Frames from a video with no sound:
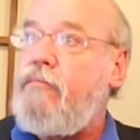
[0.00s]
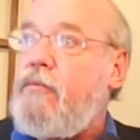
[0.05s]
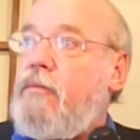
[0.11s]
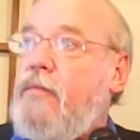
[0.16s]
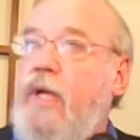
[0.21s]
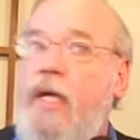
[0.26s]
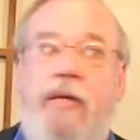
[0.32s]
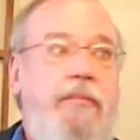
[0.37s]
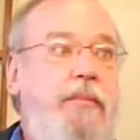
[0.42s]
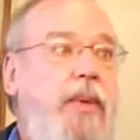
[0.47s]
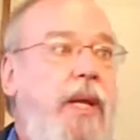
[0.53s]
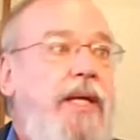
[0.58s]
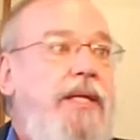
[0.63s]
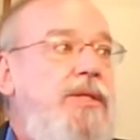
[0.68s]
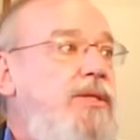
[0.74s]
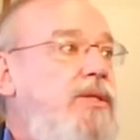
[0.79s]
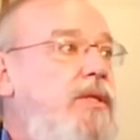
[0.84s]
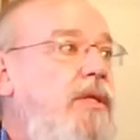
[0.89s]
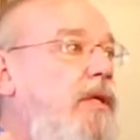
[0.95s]
take
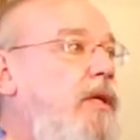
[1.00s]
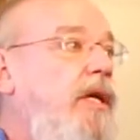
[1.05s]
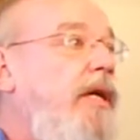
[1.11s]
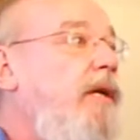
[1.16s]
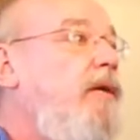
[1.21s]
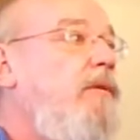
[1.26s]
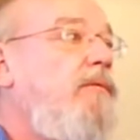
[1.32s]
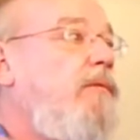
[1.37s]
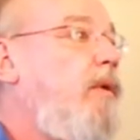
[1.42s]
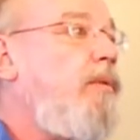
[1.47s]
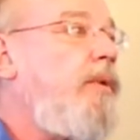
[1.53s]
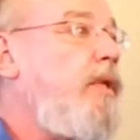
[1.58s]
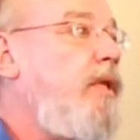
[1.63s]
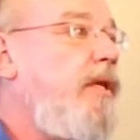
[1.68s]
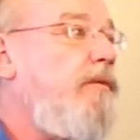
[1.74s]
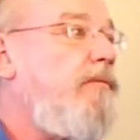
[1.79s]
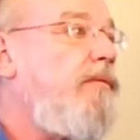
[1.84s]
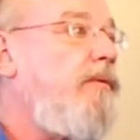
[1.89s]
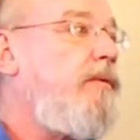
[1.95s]
place here where we
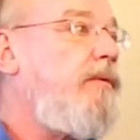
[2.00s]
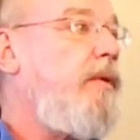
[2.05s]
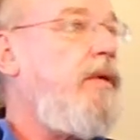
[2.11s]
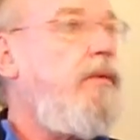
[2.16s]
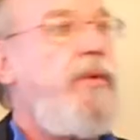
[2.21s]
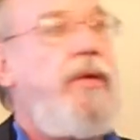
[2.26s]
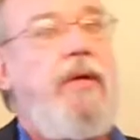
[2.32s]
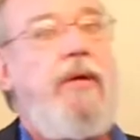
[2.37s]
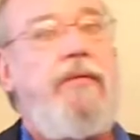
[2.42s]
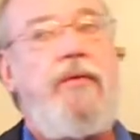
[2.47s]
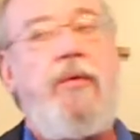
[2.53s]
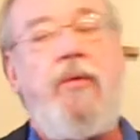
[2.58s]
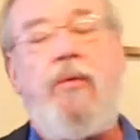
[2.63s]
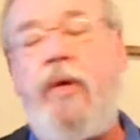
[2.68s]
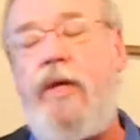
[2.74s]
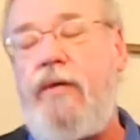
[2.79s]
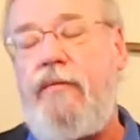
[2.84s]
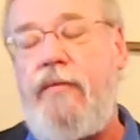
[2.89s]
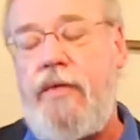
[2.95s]
live. And we don't have to
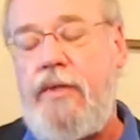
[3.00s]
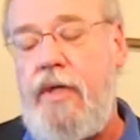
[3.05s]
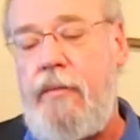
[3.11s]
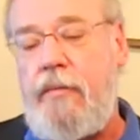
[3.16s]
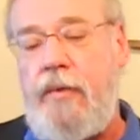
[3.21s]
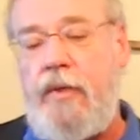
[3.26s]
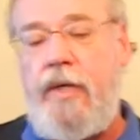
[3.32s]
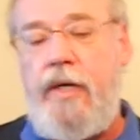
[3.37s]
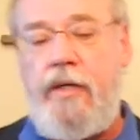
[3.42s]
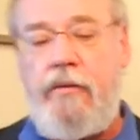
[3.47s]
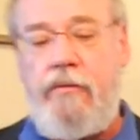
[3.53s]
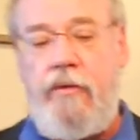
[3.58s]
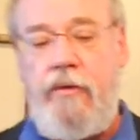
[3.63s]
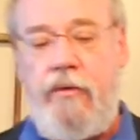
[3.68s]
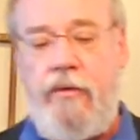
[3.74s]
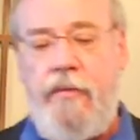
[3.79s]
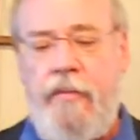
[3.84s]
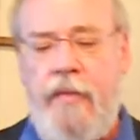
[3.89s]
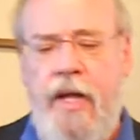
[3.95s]
wait for something down the
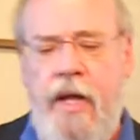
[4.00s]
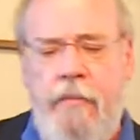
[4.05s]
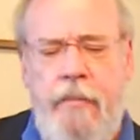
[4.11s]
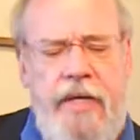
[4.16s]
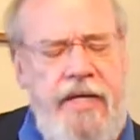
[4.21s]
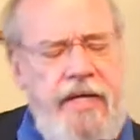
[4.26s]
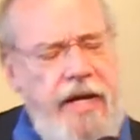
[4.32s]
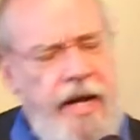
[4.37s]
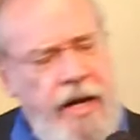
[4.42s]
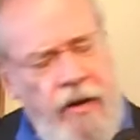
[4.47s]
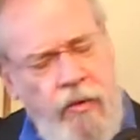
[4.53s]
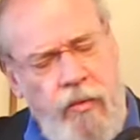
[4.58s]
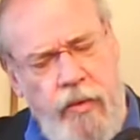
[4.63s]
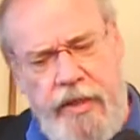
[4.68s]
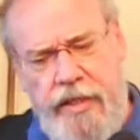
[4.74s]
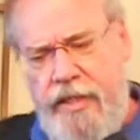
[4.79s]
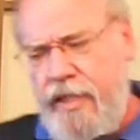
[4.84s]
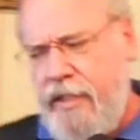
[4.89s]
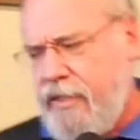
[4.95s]
road. But now
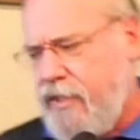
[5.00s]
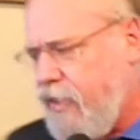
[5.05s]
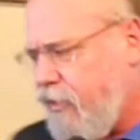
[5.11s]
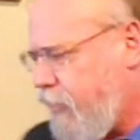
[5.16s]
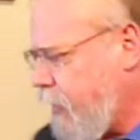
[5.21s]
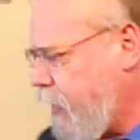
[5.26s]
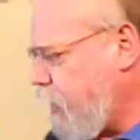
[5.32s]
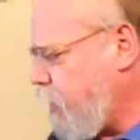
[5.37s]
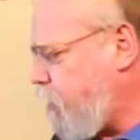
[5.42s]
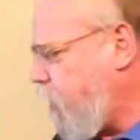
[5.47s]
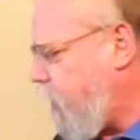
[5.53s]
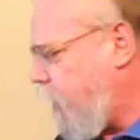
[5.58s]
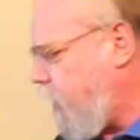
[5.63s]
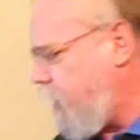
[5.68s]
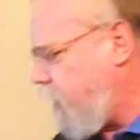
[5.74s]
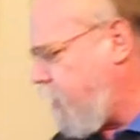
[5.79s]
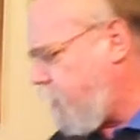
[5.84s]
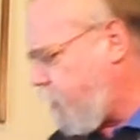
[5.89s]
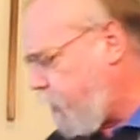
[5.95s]
we get to this
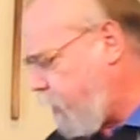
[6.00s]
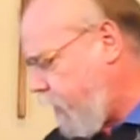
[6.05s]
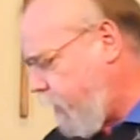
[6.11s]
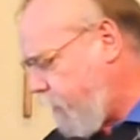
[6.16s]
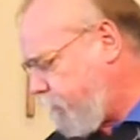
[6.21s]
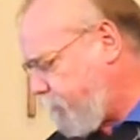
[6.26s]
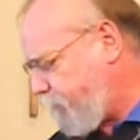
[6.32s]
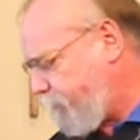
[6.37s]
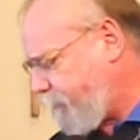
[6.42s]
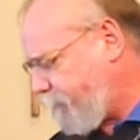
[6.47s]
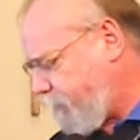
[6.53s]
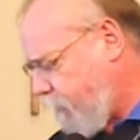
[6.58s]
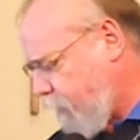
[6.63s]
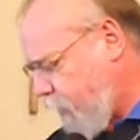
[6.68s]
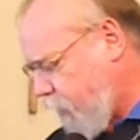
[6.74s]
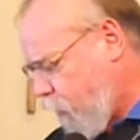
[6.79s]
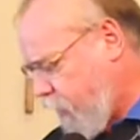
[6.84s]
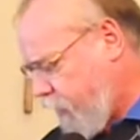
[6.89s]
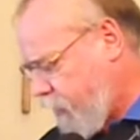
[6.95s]
part of the prayer,
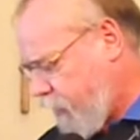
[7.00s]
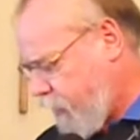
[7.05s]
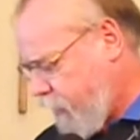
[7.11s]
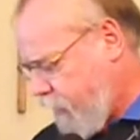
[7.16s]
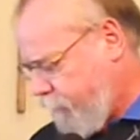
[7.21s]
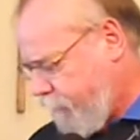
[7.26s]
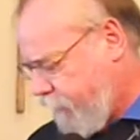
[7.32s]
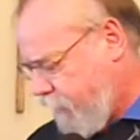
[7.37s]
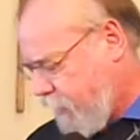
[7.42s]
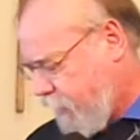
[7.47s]
which